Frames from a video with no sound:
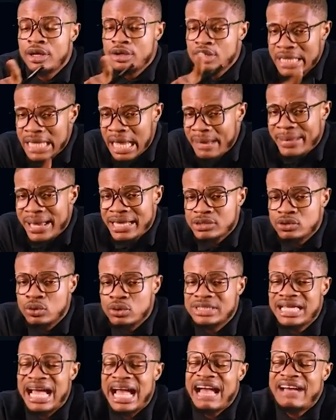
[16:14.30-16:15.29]

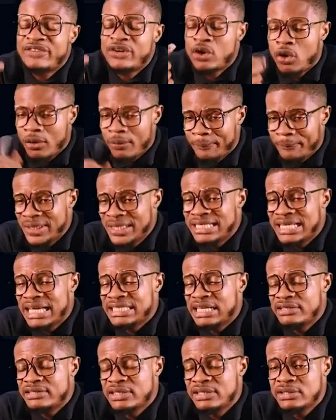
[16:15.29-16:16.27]
Nematodes have complete
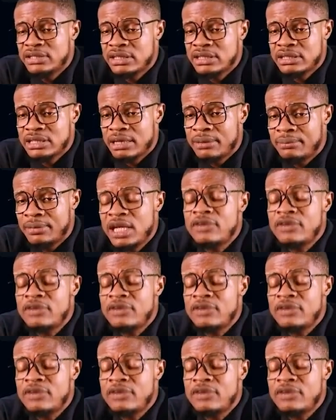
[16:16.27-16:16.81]
digestive system,